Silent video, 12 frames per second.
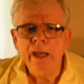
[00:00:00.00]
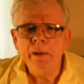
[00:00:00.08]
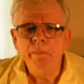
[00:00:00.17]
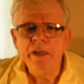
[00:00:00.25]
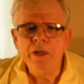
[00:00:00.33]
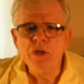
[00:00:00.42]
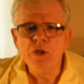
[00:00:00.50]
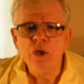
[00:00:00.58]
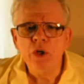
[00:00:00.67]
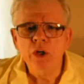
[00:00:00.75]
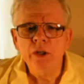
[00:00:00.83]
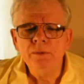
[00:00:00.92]
I am an
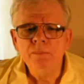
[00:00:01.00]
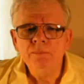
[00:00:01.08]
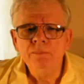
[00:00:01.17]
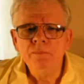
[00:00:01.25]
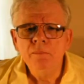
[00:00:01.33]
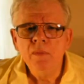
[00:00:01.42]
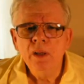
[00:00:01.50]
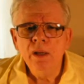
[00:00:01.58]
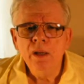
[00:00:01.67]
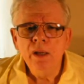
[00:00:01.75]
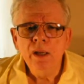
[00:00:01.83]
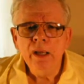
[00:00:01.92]
engineer,
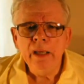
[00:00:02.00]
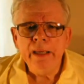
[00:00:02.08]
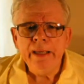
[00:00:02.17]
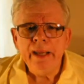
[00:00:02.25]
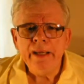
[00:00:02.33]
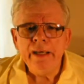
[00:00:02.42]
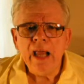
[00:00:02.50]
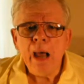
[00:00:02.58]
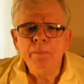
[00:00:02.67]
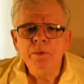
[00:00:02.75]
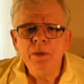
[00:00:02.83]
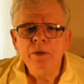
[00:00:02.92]

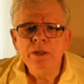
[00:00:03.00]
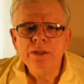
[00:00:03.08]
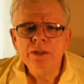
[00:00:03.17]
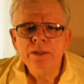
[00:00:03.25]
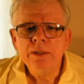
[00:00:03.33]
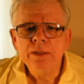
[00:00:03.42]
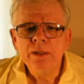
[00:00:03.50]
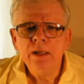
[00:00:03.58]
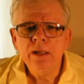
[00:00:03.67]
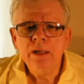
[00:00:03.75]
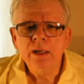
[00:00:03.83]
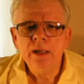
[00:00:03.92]
an optimist,
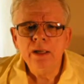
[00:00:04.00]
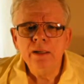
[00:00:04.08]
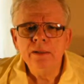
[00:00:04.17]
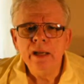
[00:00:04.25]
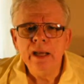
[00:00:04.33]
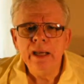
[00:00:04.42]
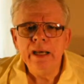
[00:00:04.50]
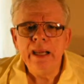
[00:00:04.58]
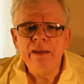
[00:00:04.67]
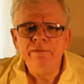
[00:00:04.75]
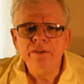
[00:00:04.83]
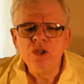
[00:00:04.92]

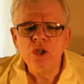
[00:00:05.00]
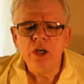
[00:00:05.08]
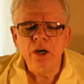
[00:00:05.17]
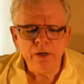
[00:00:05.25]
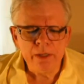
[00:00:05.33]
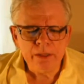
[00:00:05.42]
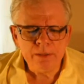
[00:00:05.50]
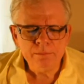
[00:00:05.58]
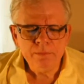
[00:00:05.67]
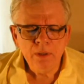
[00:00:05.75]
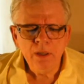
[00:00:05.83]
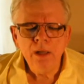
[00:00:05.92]
and a visionary.